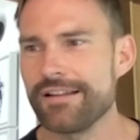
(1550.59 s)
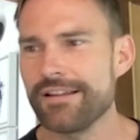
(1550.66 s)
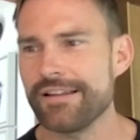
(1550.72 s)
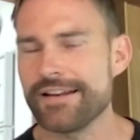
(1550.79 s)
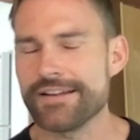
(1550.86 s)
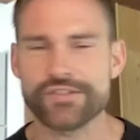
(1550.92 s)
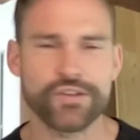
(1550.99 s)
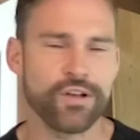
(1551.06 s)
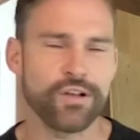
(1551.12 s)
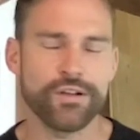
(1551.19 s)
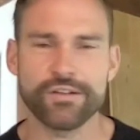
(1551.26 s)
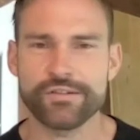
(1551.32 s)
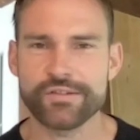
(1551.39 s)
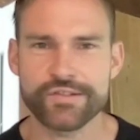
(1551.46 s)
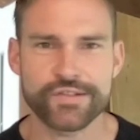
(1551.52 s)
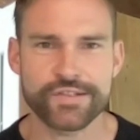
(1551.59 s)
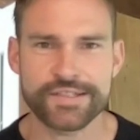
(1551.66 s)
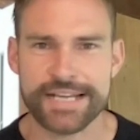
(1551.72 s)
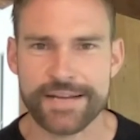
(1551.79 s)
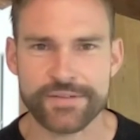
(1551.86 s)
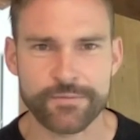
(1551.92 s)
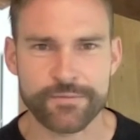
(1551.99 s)
let us all just
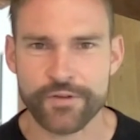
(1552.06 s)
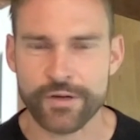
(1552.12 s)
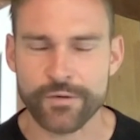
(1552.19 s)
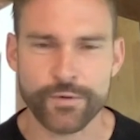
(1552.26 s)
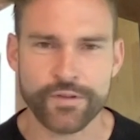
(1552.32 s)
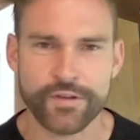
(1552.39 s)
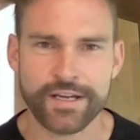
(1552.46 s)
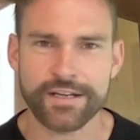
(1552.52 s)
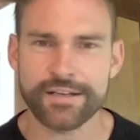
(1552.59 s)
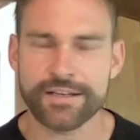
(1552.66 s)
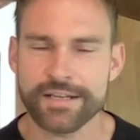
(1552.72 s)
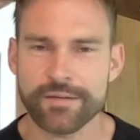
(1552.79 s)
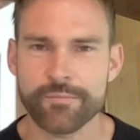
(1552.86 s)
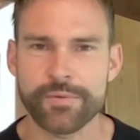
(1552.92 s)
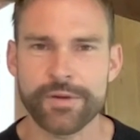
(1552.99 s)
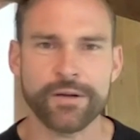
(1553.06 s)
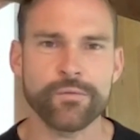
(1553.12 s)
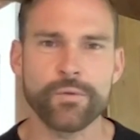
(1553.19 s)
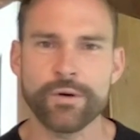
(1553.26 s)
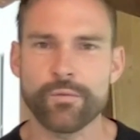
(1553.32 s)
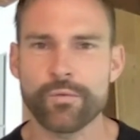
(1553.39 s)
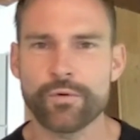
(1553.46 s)
have some fun with it, and he can pick
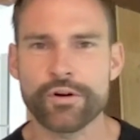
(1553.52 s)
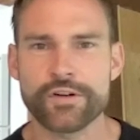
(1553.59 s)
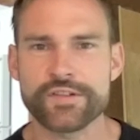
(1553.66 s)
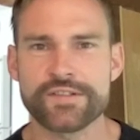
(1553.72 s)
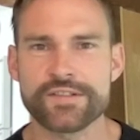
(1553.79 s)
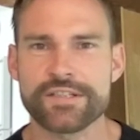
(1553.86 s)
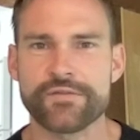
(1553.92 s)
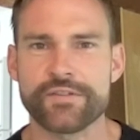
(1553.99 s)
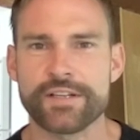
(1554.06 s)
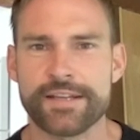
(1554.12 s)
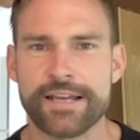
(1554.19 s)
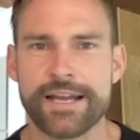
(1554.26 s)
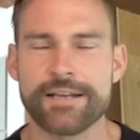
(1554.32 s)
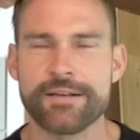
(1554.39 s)
what works and stuff like that.